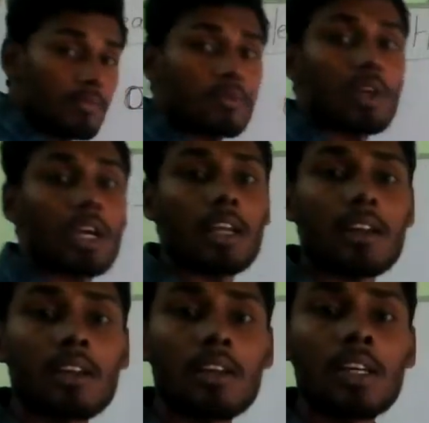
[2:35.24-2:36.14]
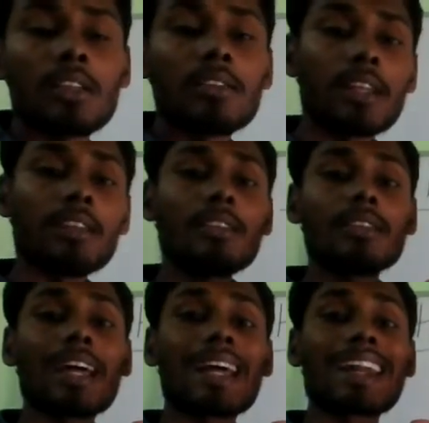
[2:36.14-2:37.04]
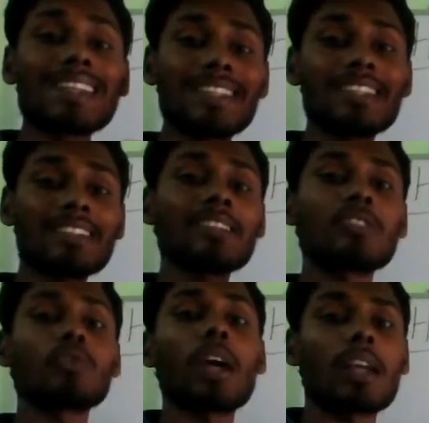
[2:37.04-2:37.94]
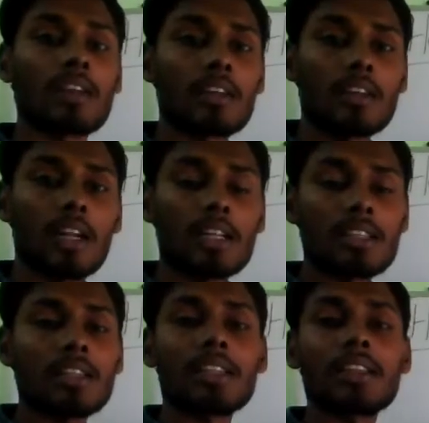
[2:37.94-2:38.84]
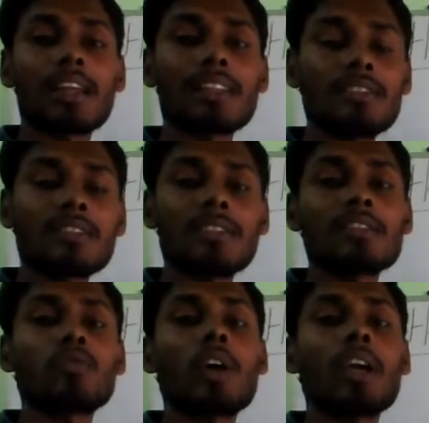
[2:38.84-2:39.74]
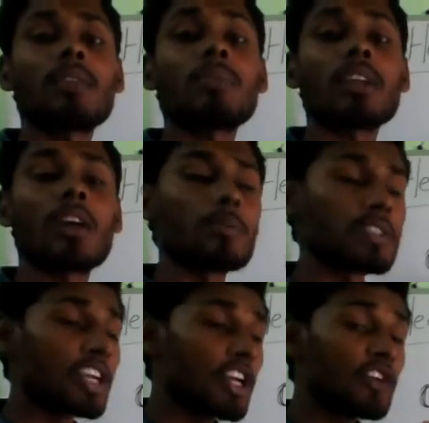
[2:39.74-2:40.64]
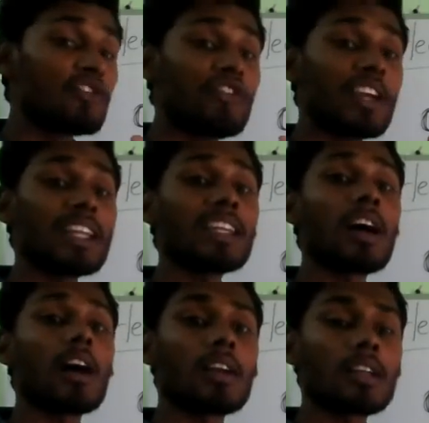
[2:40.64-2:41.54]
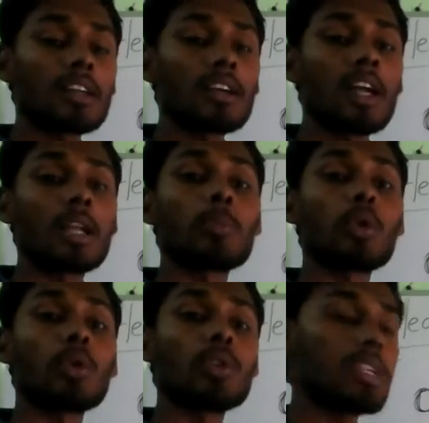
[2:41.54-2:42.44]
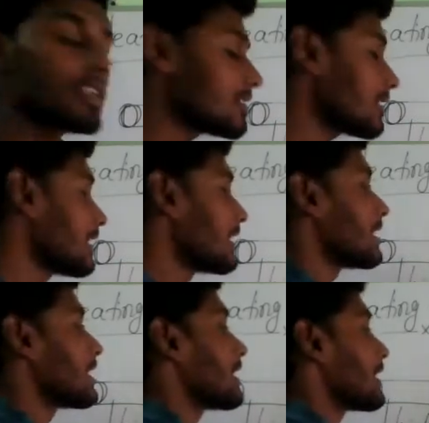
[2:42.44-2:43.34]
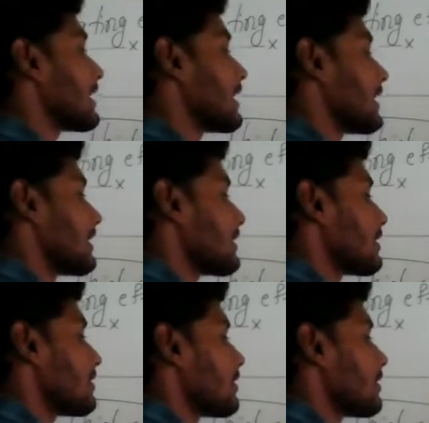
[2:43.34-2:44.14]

wire, then the resistance wire, understanding, the resistance wire becomes very hot and produces heat.